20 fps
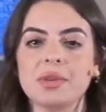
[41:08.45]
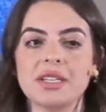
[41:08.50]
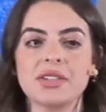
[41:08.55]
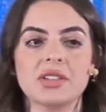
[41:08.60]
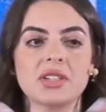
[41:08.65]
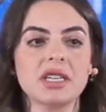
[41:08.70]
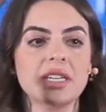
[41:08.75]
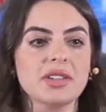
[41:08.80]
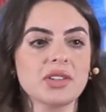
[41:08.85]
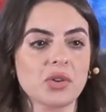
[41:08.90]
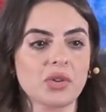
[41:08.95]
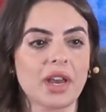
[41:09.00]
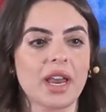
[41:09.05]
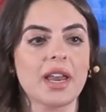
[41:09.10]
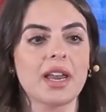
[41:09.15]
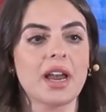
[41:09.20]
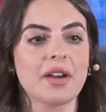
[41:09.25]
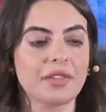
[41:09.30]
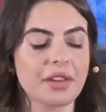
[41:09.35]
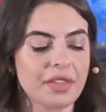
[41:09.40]
He sees,
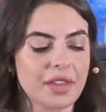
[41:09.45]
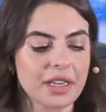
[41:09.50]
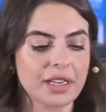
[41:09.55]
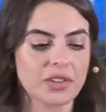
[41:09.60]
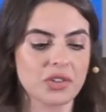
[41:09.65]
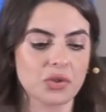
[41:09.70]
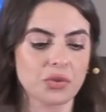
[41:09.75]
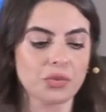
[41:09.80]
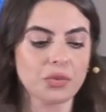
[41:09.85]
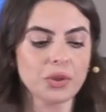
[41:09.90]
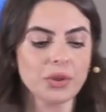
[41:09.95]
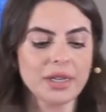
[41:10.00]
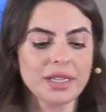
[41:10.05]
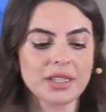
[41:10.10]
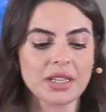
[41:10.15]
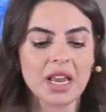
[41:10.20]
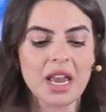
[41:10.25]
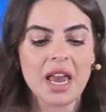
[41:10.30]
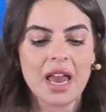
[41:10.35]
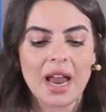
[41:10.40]
okay, everything is in ruins.